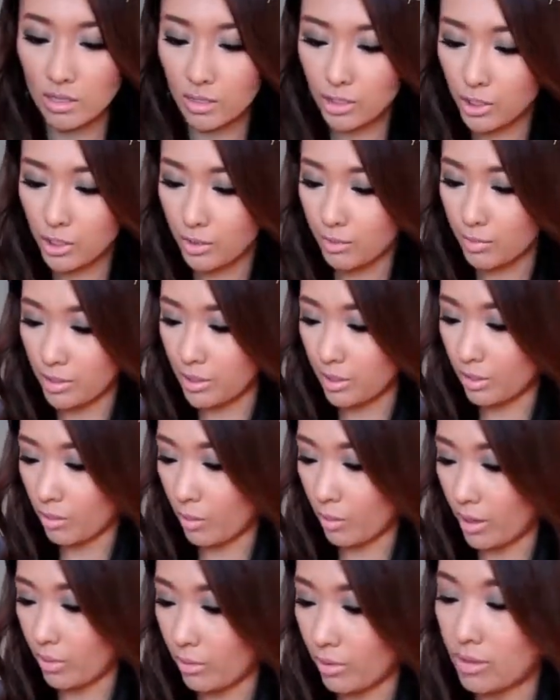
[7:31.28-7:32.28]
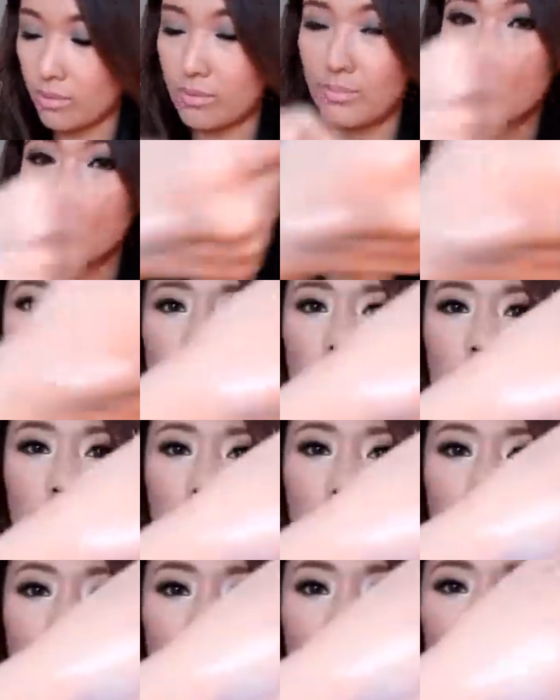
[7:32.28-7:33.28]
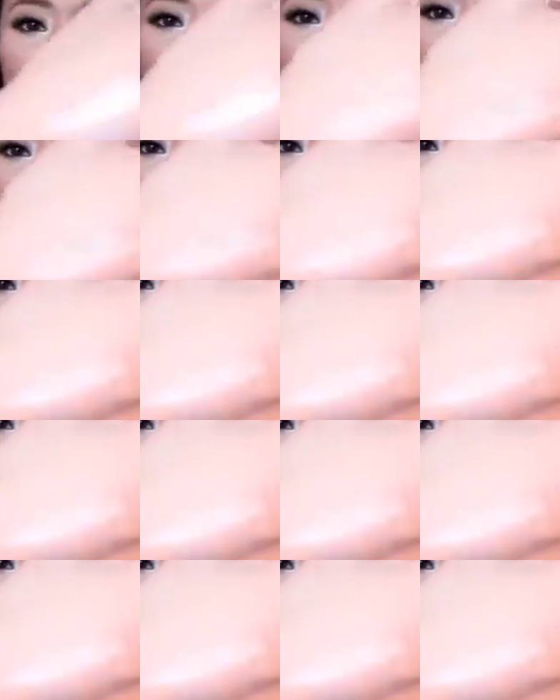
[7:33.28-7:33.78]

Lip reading: shimmer to the white one and the blue one.